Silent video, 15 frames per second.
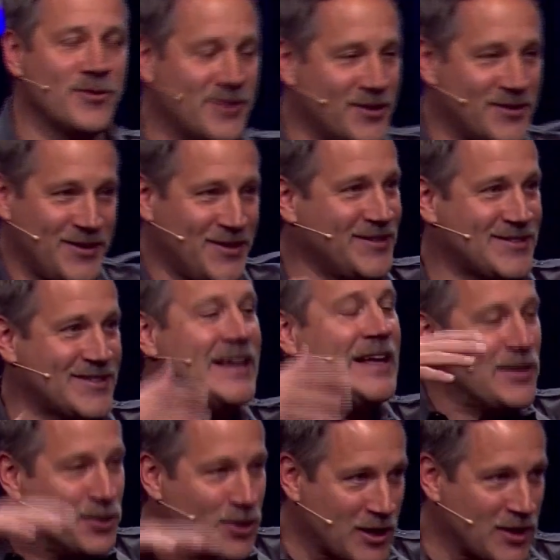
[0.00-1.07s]
no, no, no, no.
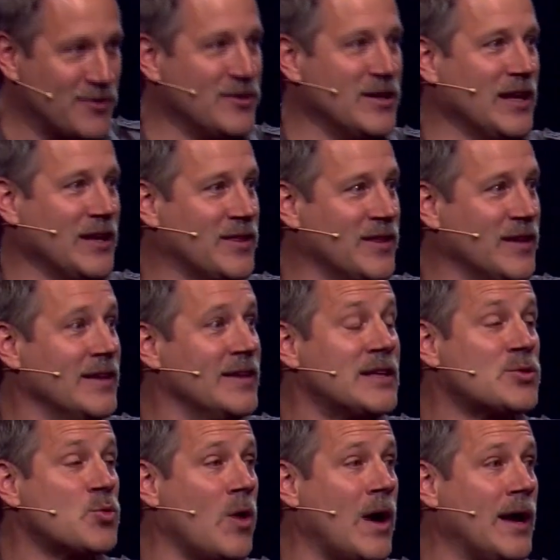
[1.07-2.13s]
Look underneath.
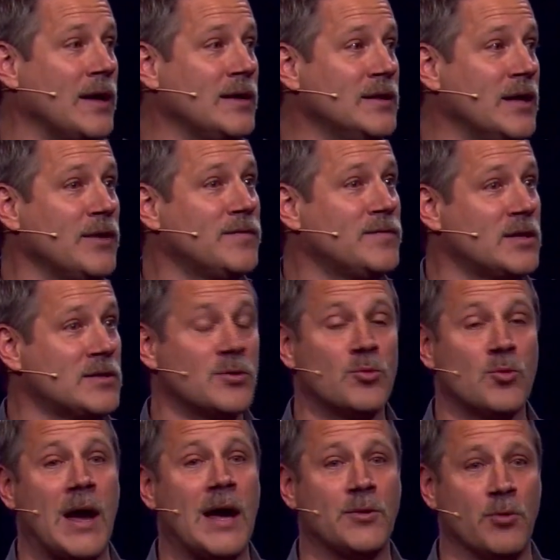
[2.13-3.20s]
That's why life
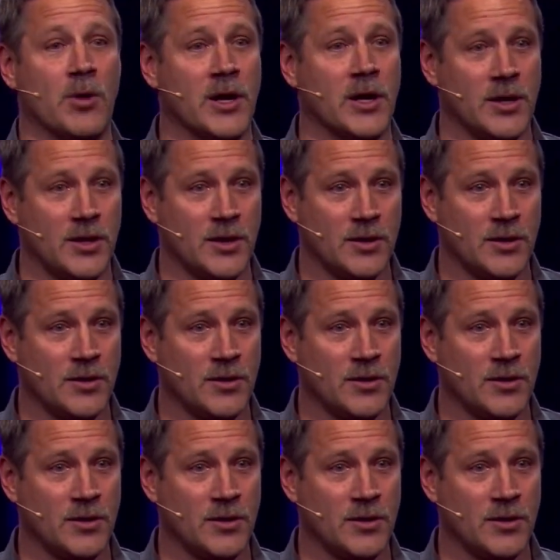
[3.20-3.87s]
doesn't ride right.